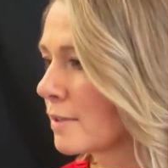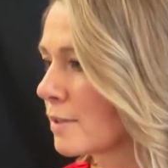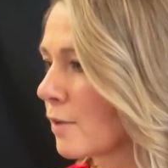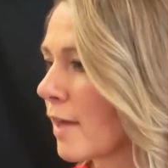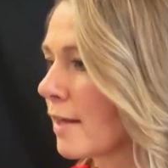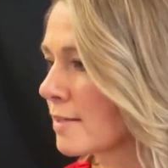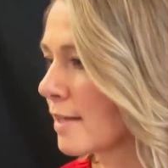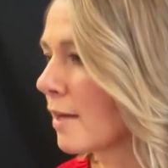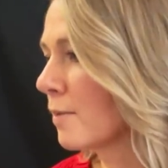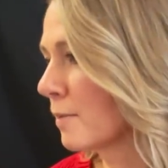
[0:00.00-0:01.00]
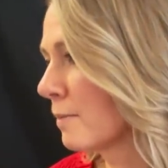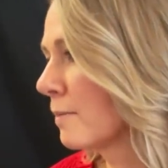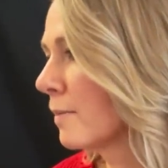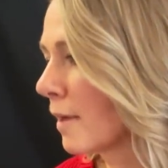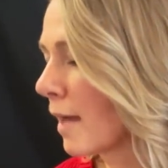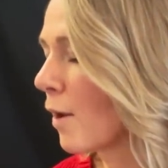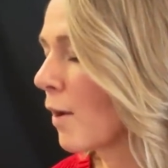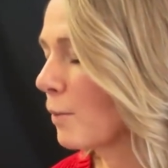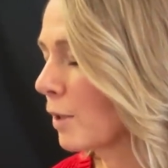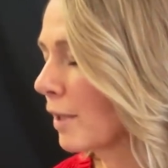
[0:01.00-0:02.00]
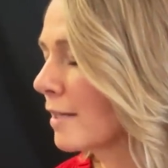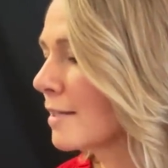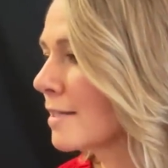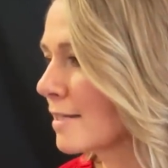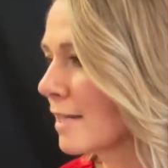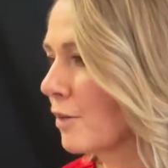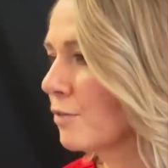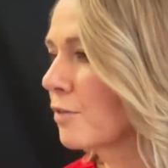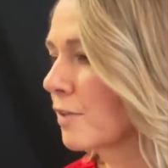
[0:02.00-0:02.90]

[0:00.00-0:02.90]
So that is sure how I'm related to Steve.